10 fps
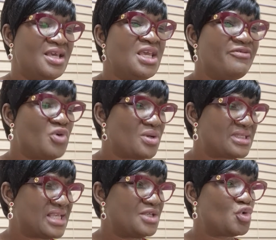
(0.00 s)
If God
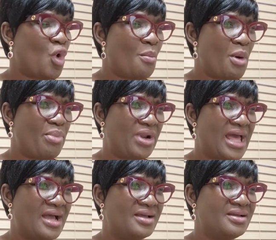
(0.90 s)
says,
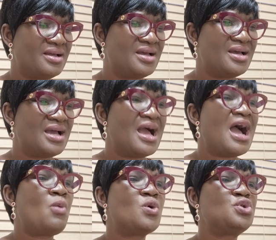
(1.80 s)
Omobola, oh,
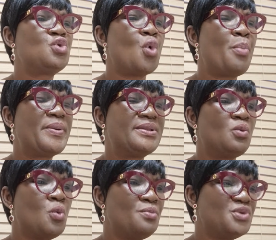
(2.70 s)
I want to open the
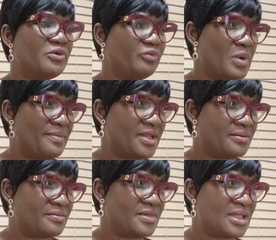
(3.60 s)
wombs of
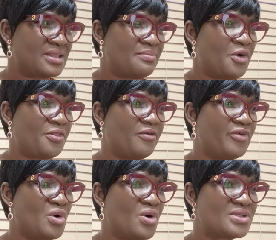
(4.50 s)
women in the month
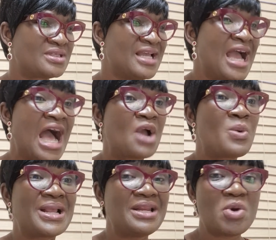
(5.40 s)
of August, I
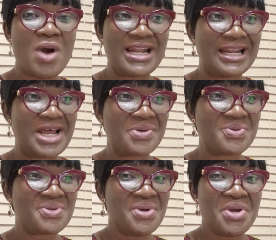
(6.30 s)
quickly go and
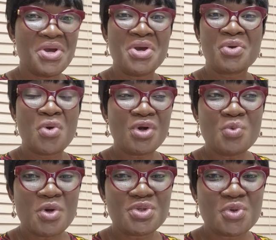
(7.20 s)
announce. God
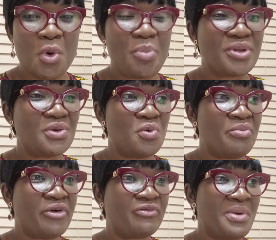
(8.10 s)
wants to open the
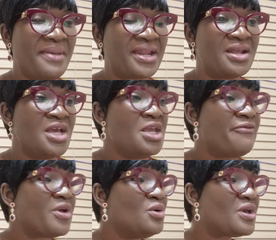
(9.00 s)
womb of women.
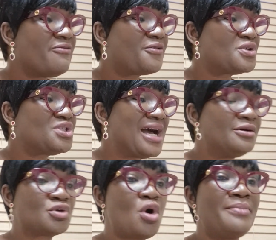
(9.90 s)
If you're looking for a
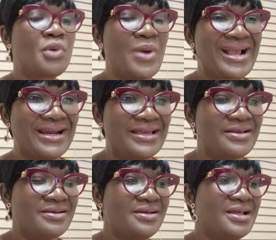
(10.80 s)
child, come
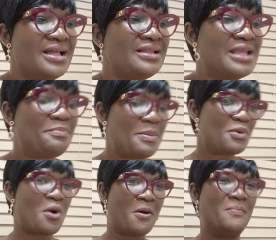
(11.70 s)
quickly. Then
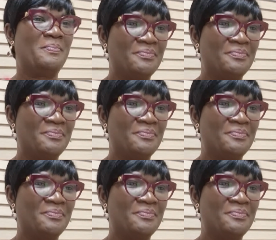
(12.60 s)
people come.